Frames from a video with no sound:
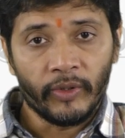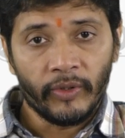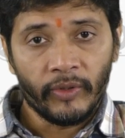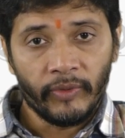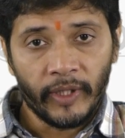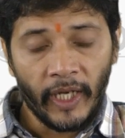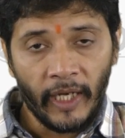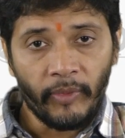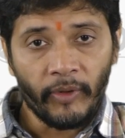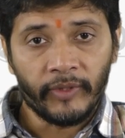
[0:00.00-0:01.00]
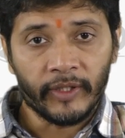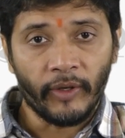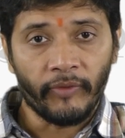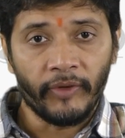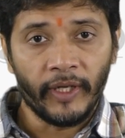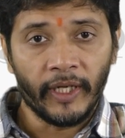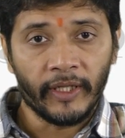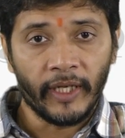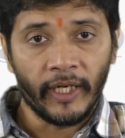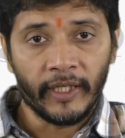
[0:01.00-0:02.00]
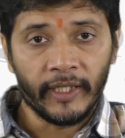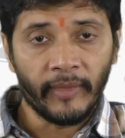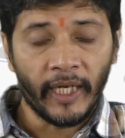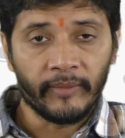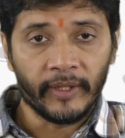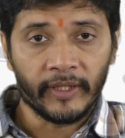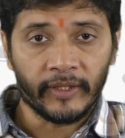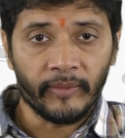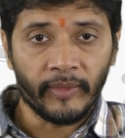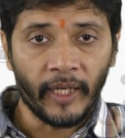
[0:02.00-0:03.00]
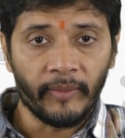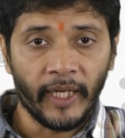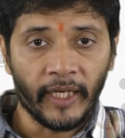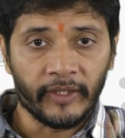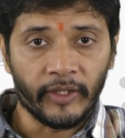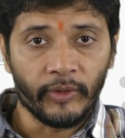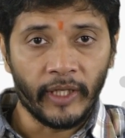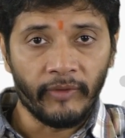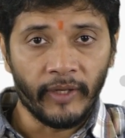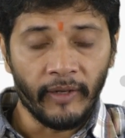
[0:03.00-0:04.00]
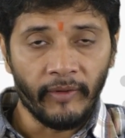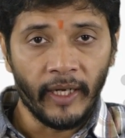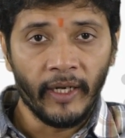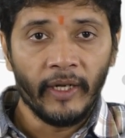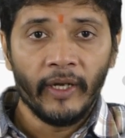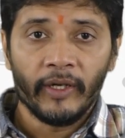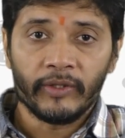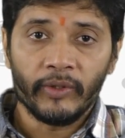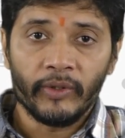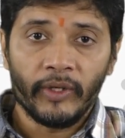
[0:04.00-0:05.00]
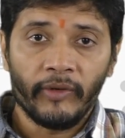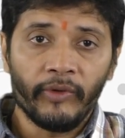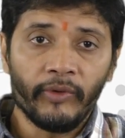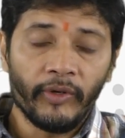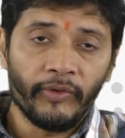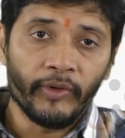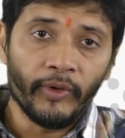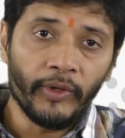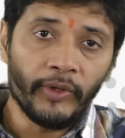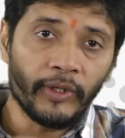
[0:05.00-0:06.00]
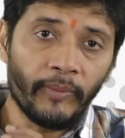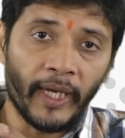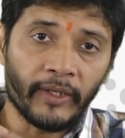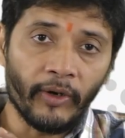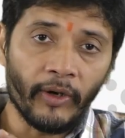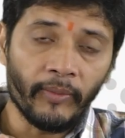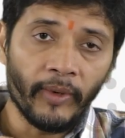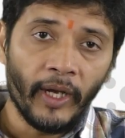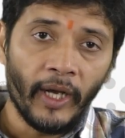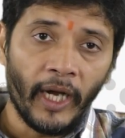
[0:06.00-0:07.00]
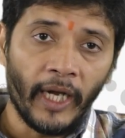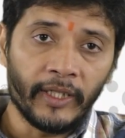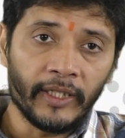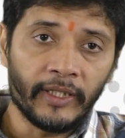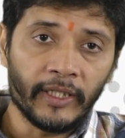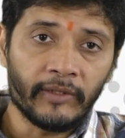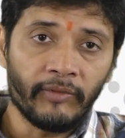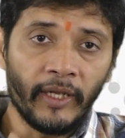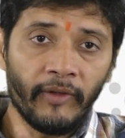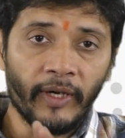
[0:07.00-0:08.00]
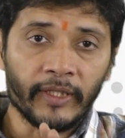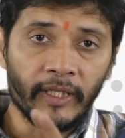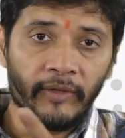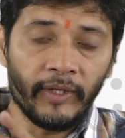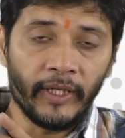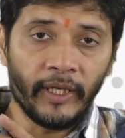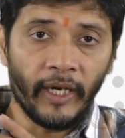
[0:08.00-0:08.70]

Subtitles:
with the help of this software, the learning management system can be executed very well. So if you go into the backdrop, I think just very fastly we